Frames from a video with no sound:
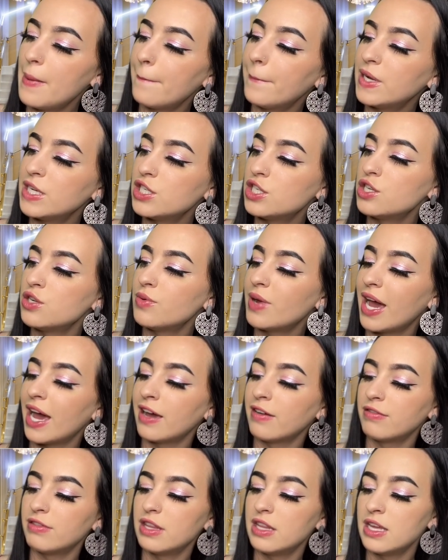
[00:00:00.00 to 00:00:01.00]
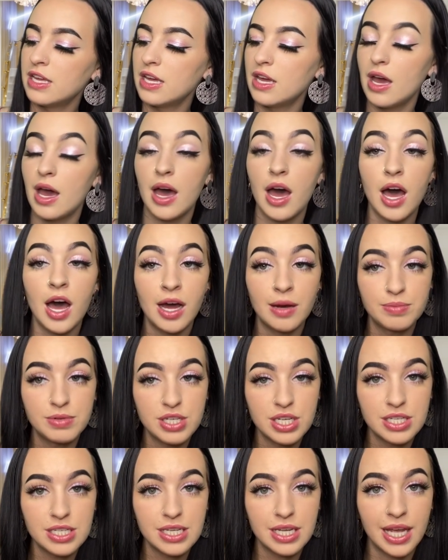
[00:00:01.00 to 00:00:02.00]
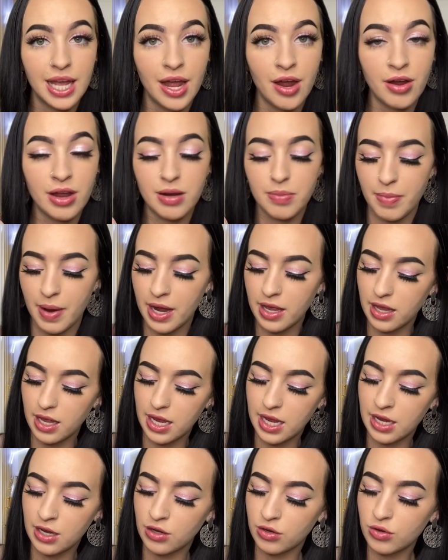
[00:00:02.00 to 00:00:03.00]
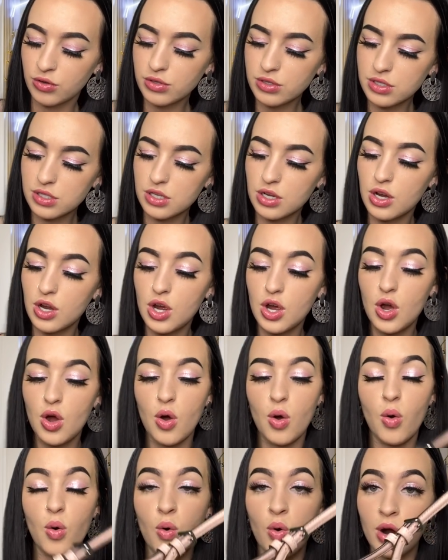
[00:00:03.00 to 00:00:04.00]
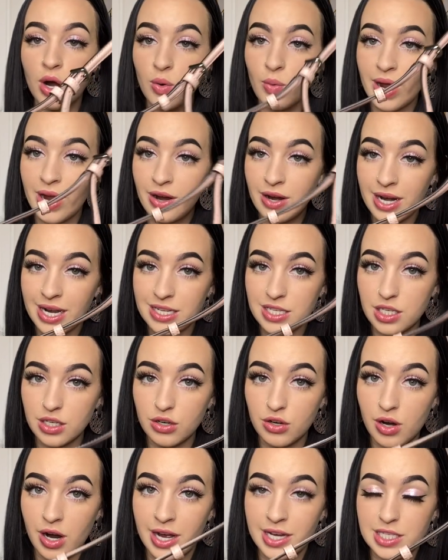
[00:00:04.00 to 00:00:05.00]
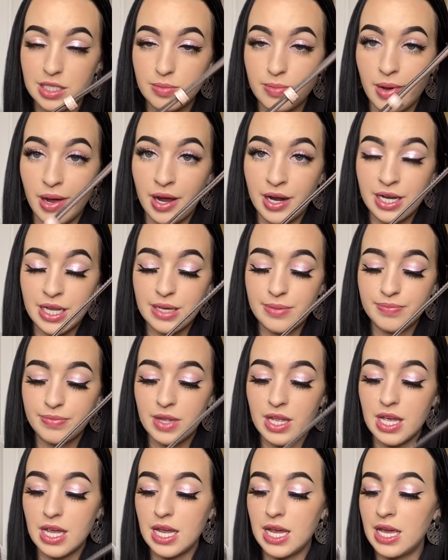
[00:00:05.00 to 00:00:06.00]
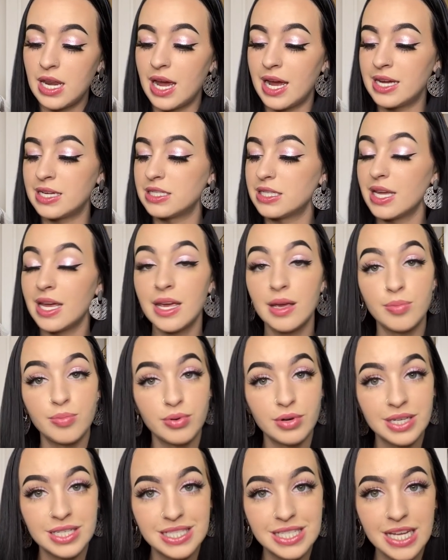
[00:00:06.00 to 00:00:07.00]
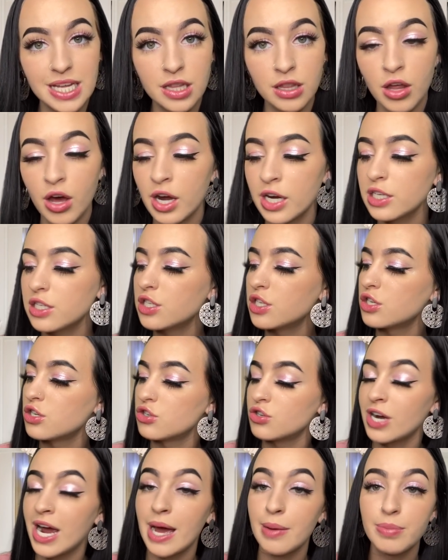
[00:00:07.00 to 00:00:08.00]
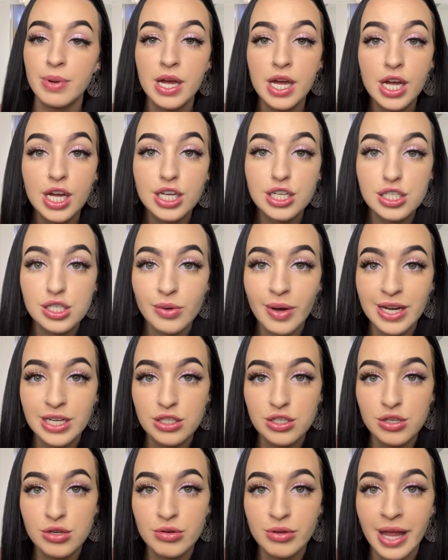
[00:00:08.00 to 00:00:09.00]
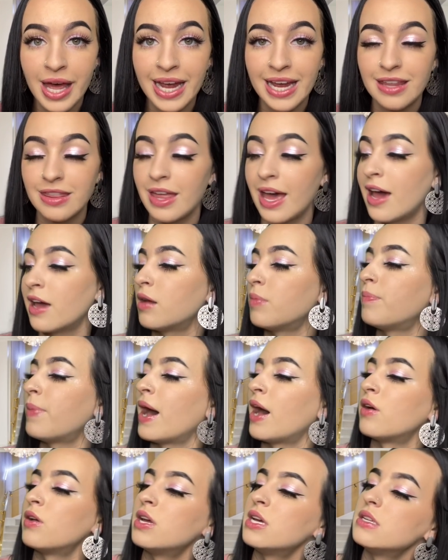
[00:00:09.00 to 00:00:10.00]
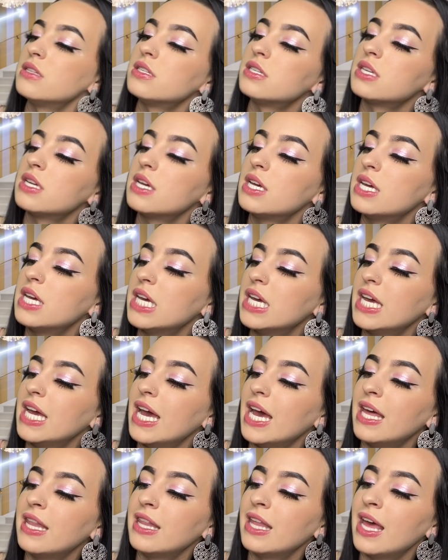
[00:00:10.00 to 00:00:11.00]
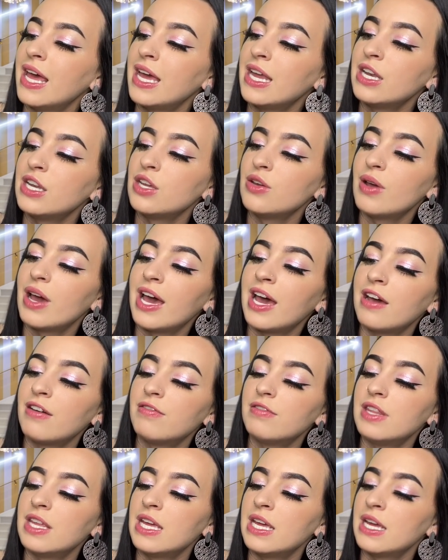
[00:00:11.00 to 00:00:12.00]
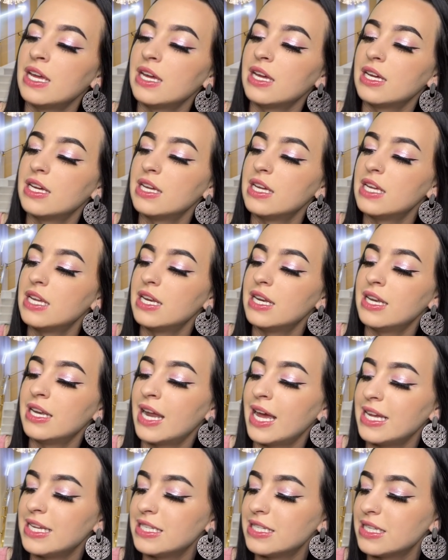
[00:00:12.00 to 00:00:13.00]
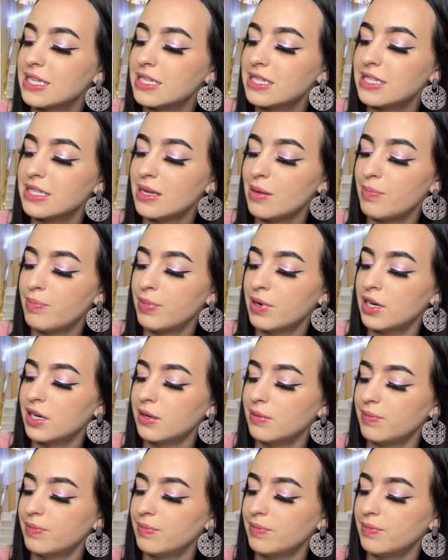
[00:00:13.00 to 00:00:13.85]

But you have the option to carry it by the handles or wear it as a crossbody. It has a pretty large strap, so I do like that about it. And then you have the nice zipper